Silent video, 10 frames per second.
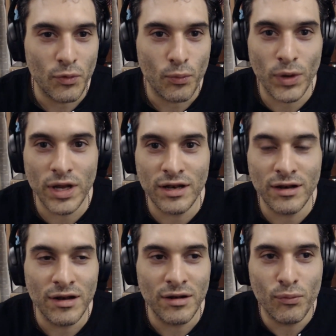
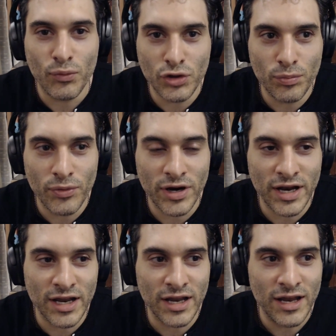when would you
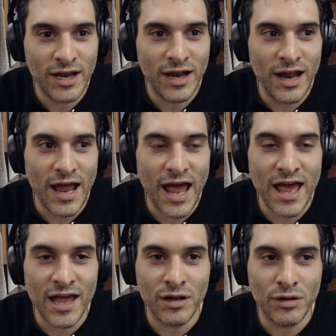pray,
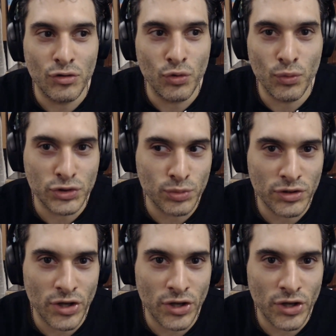and towards what